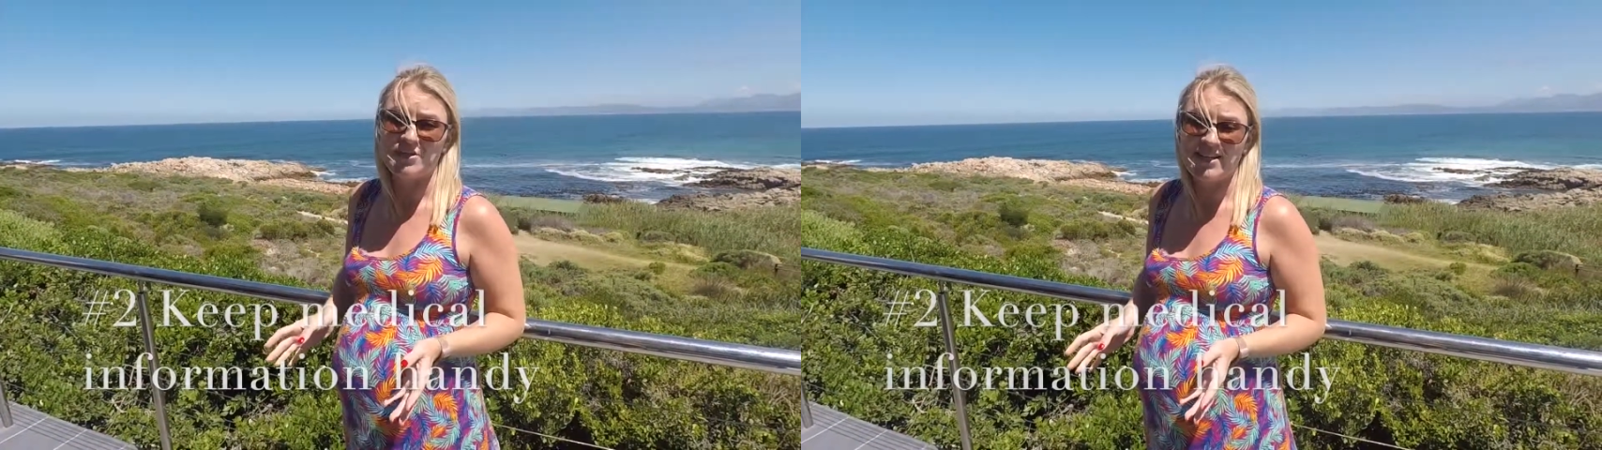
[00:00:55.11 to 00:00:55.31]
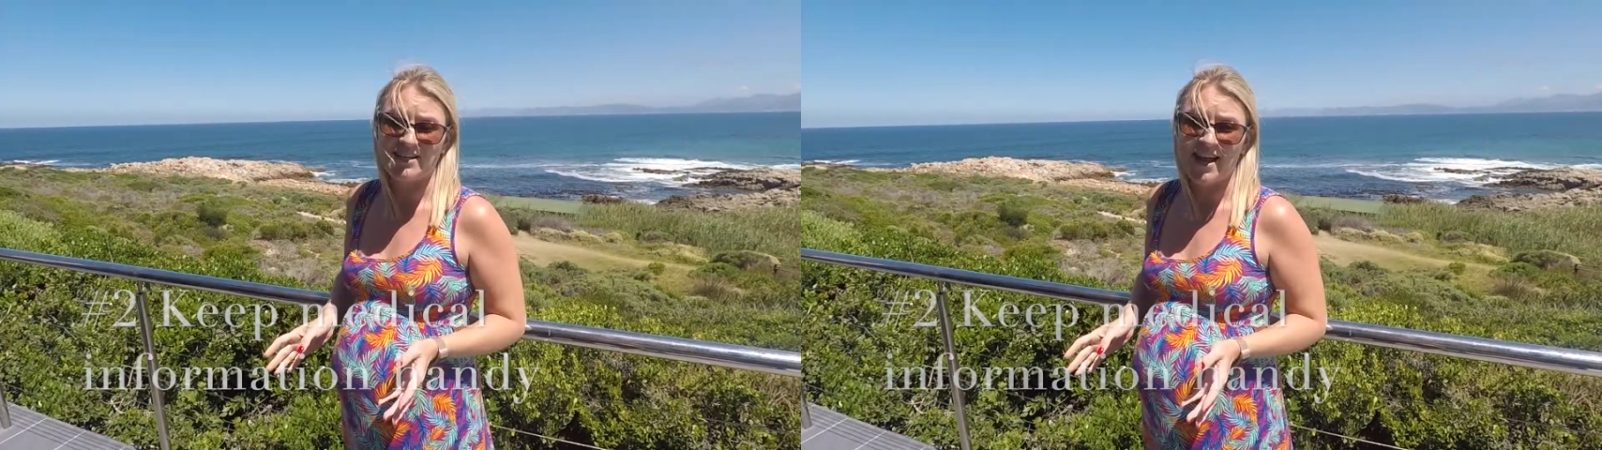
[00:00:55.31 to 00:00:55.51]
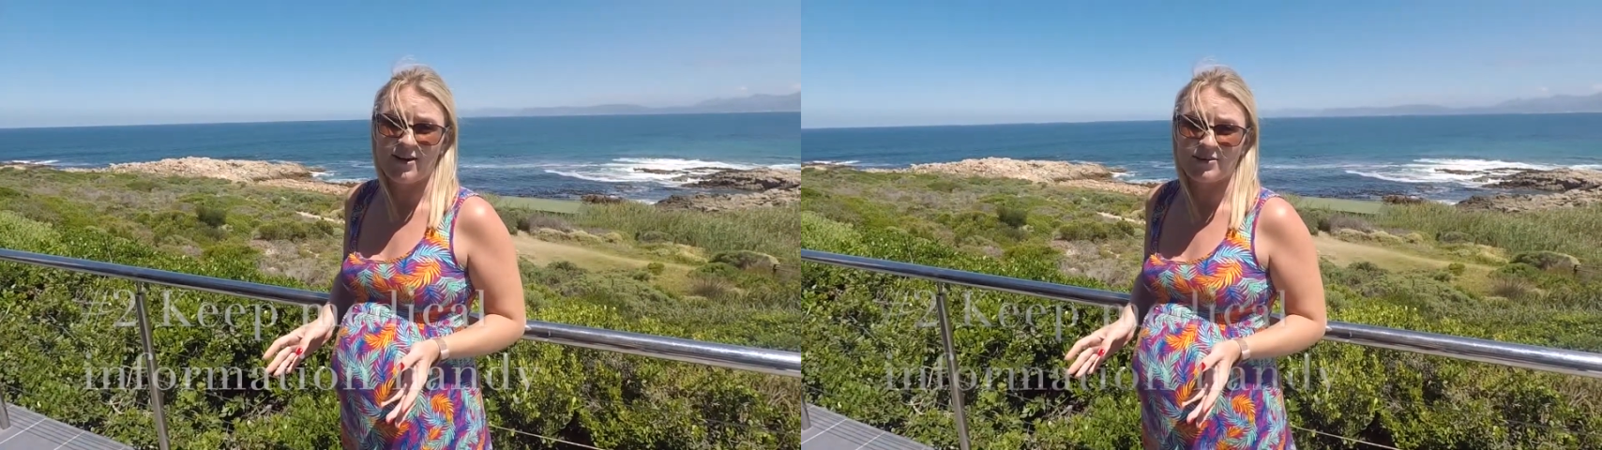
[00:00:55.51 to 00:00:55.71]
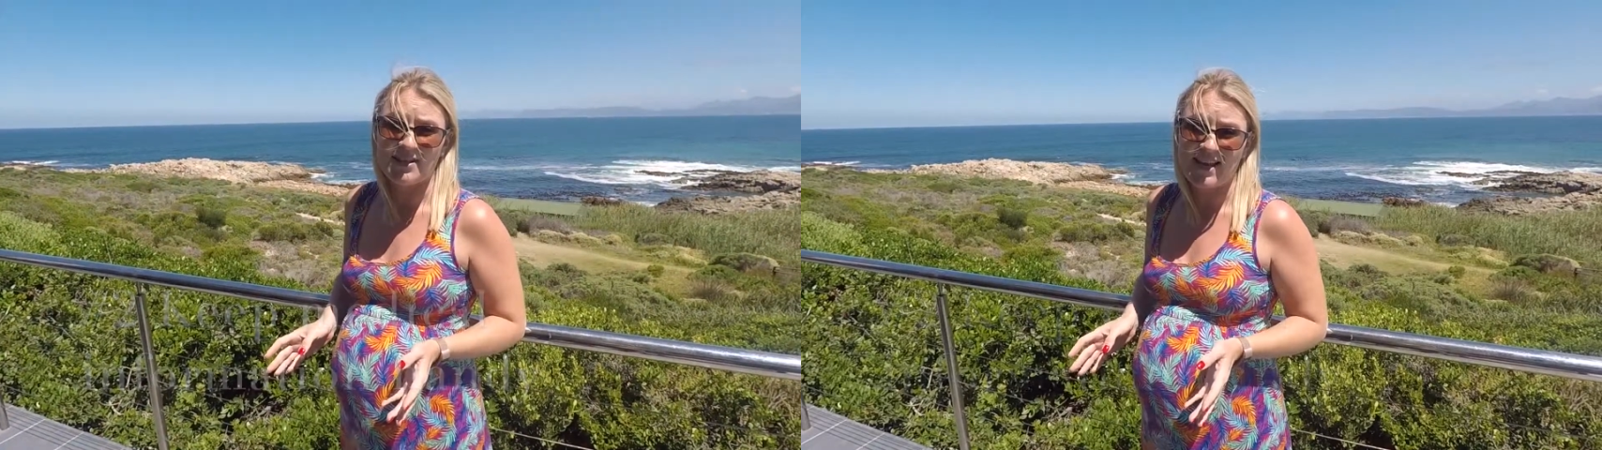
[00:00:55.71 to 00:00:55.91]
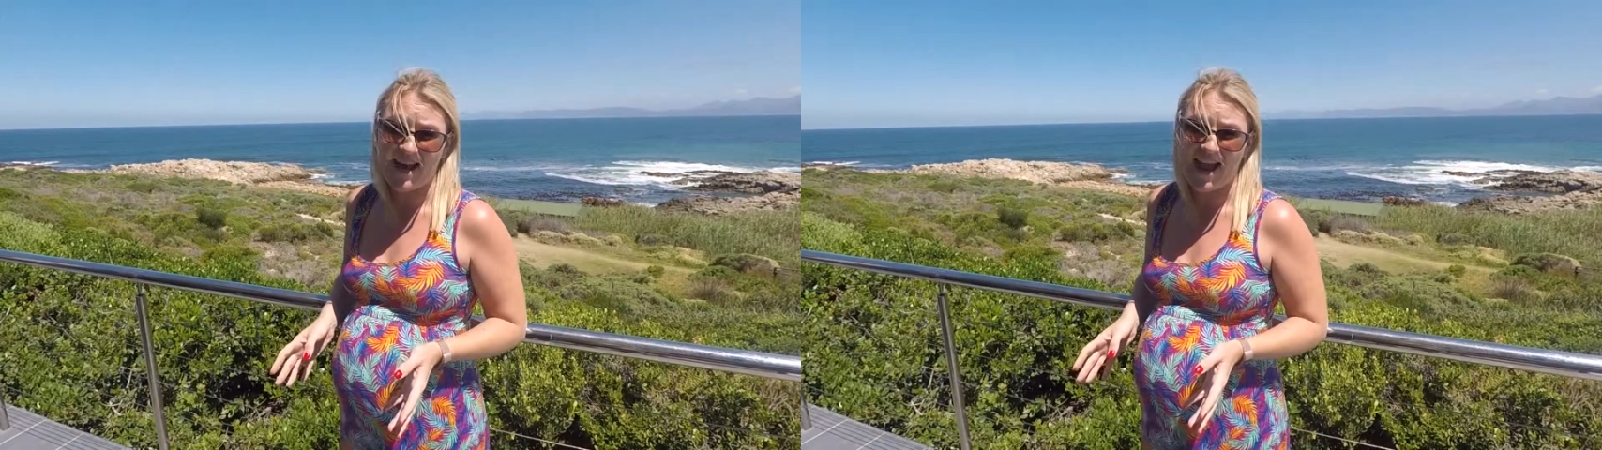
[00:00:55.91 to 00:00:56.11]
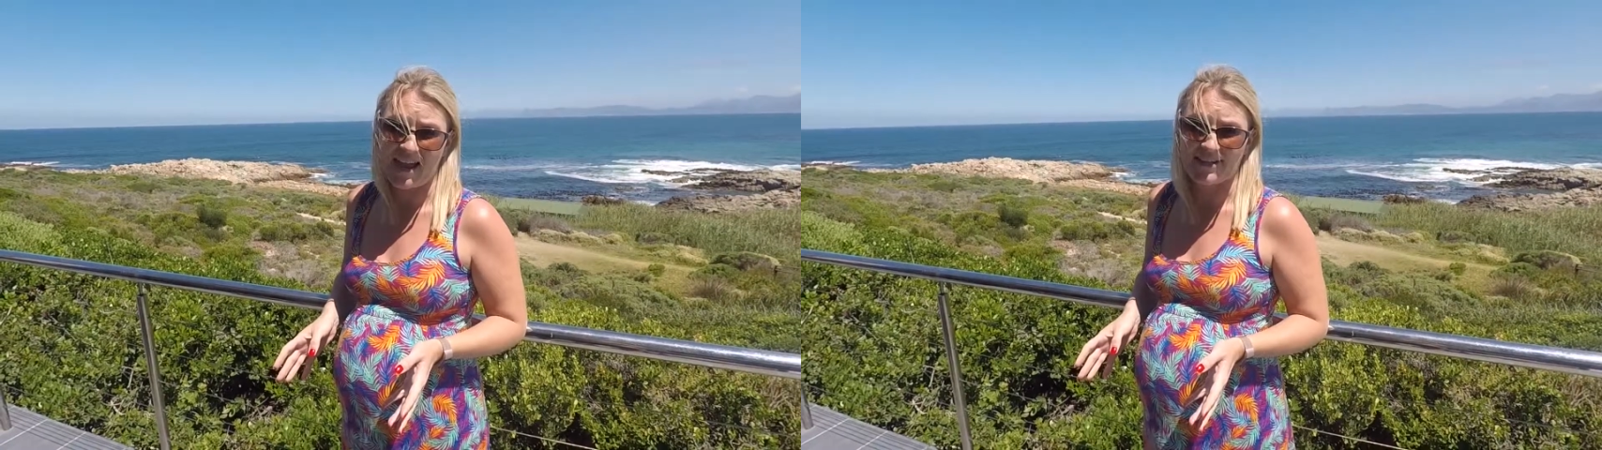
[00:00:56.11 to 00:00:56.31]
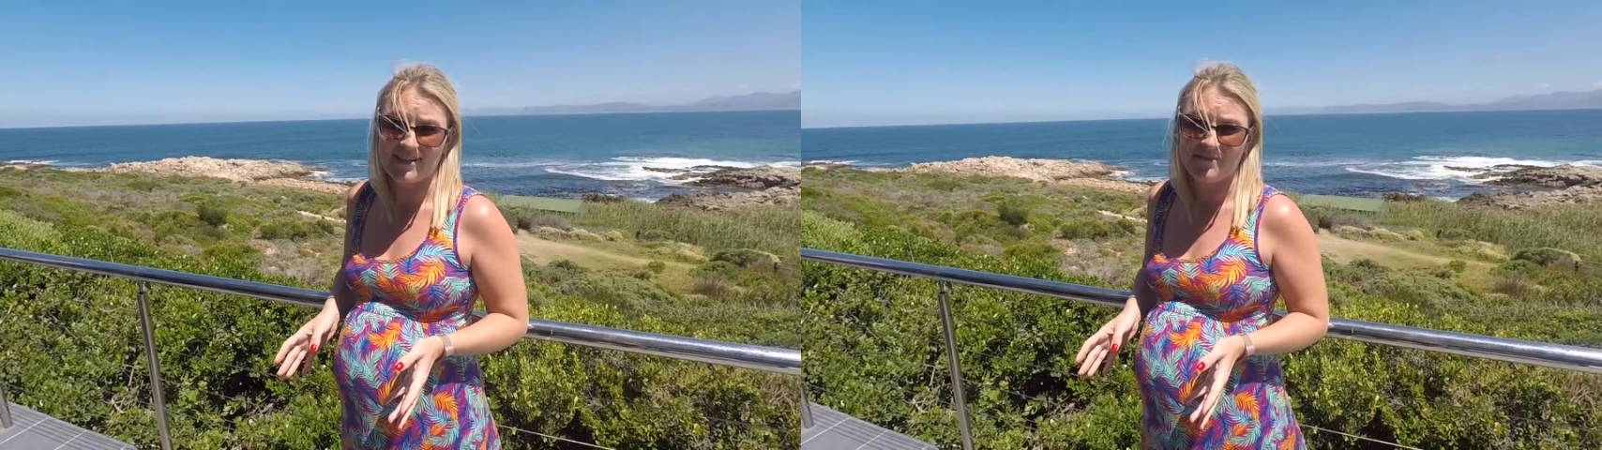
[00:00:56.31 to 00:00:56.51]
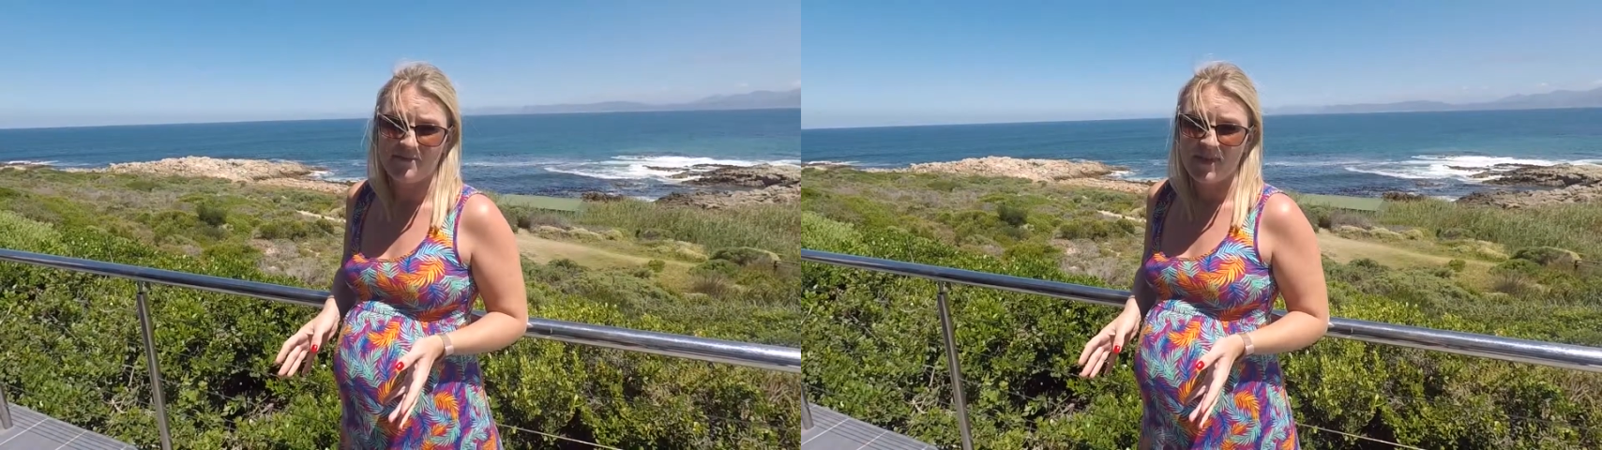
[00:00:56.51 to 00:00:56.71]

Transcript: details in hand.